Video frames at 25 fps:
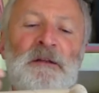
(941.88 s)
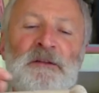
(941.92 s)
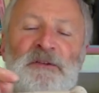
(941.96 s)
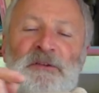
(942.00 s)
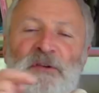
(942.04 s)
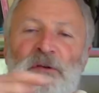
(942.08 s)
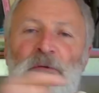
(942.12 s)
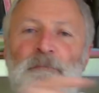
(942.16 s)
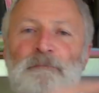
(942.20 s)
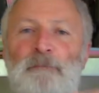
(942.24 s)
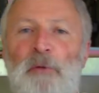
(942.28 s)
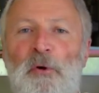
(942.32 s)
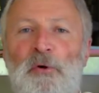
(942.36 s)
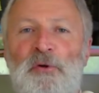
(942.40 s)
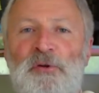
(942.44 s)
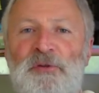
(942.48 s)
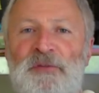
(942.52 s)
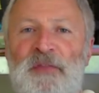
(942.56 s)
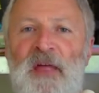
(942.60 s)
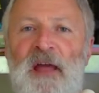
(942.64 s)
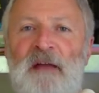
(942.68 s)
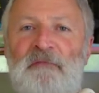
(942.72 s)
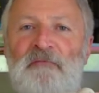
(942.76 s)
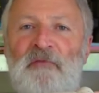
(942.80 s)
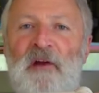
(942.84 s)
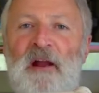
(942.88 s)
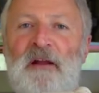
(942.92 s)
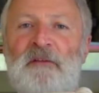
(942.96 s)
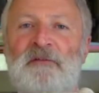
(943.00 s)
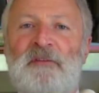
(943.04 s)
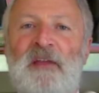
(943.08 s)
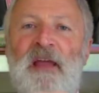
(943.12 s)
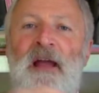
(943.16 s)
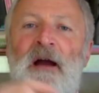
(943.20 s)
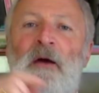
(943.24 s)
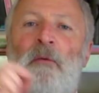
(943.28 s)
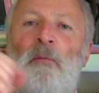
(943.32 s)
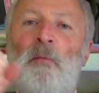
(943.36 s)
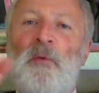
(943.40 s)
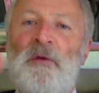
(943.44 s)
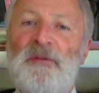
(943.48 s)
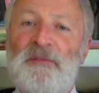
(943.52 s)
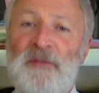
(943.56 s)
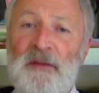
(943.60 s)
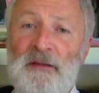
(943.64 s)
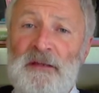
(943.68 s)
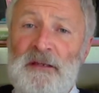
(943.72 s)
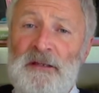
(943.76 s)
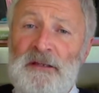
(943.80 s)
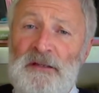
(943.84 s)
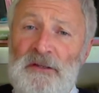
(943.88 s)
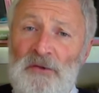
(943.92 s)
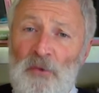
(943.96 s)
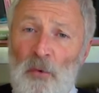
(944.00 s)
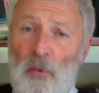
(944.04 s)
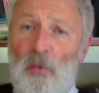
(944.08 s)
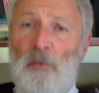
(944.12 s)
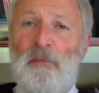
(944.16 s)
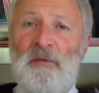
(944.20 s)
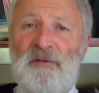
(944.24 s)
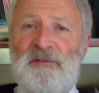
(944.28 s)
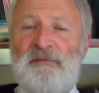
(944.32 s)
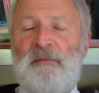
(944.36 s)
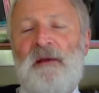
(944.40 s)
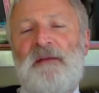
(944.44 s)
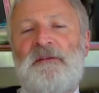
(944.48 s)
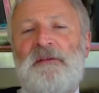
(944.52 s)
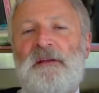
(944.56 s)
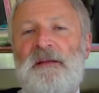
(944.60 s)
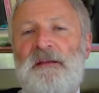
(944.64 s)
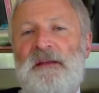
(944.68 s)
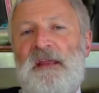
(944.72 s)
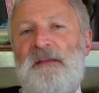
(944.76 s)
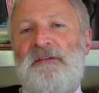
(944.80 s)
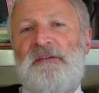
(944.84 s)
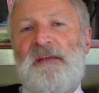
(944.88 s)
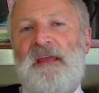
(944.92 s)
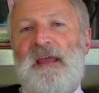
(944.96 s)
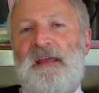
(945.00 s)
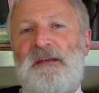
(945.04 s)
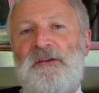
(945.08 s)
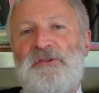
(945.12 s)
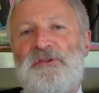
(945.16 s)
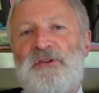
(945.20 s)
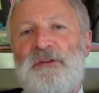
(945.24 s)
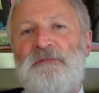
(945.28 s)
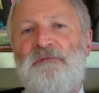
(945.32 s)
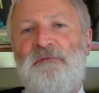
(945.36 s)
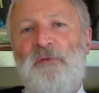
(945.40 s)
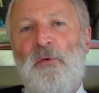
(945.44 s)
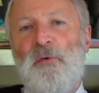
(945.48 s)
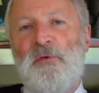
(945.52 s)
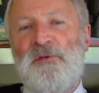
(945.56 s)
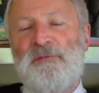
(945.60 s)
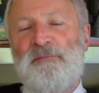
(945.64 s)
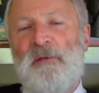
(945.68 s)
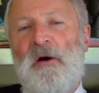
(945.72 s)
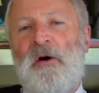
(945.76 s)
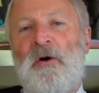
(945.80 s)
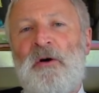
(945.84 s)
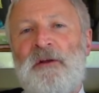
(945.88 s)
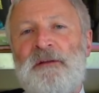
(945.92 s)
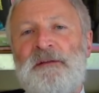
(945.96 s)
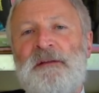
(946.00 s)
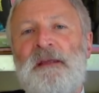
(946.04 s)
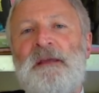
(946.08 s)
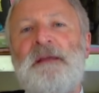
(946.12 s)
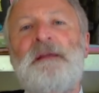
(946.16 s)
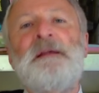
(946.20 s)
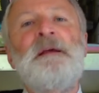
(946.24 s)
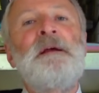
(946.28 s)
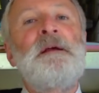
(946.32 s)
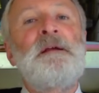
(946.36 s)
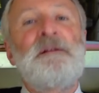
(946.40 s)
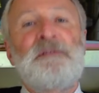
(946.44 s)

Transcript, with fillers: to push that round out with enormous amount of kinetic energy force behind it